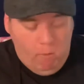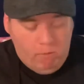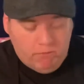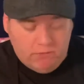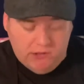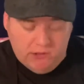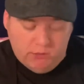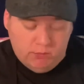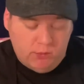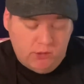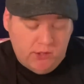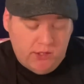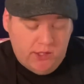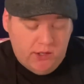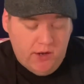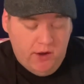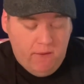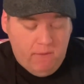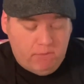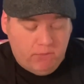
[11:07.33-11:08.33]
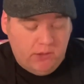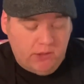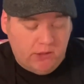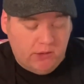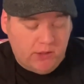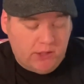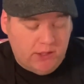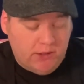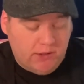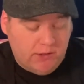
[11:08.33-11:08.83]
It's pretty good. Good to
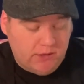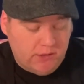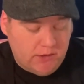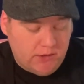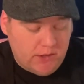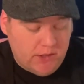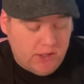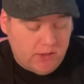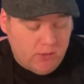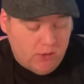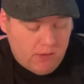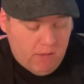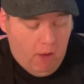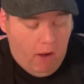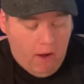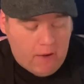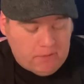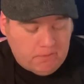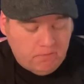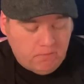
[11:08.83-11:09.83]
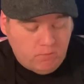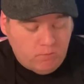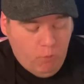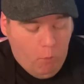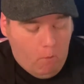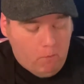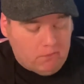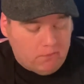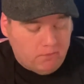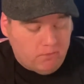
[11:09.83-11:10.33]
get good
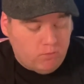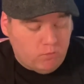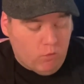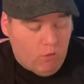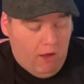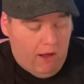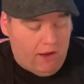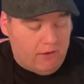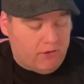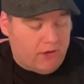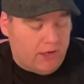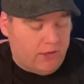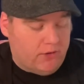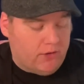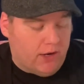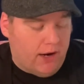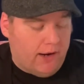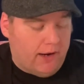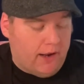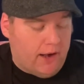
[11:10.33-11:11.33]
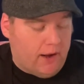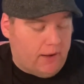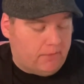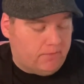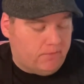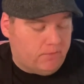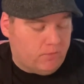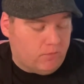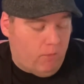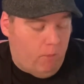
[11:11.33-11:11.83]
one. I say try it out.
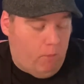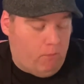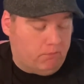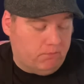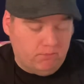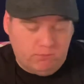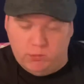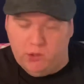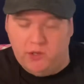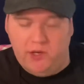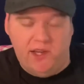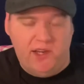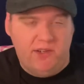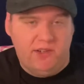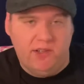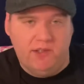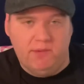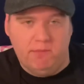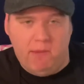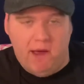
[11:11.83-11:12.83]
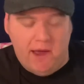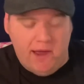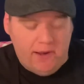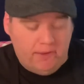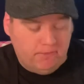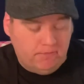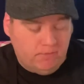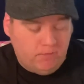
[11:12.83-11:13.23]
Pretty easy to make.